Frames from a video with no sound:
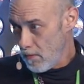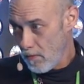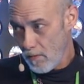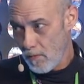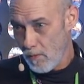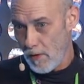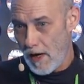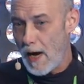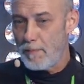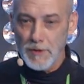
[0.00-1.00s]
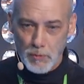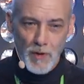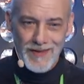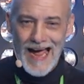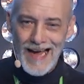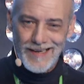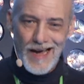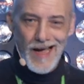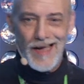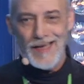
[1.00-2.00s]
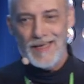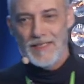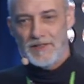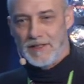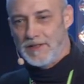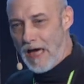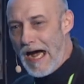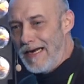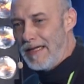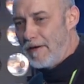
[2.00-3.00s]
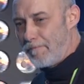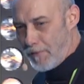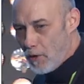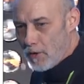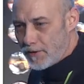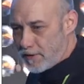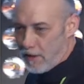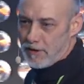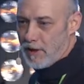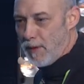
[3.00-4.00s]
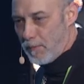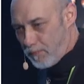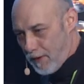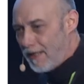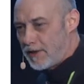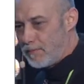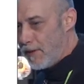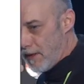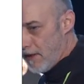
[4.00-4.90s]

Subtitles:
What happens when that guy is designing the fuel system and placement in the